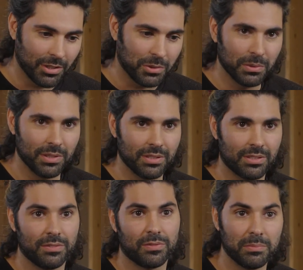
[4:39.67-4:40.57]
cool
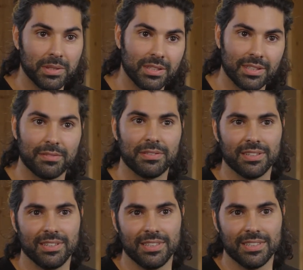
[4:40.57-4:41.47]
industry. For me, it
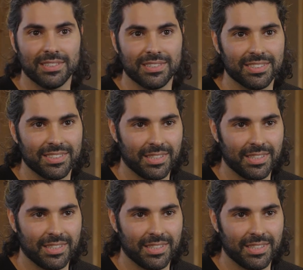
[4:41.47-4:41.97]
definitely is.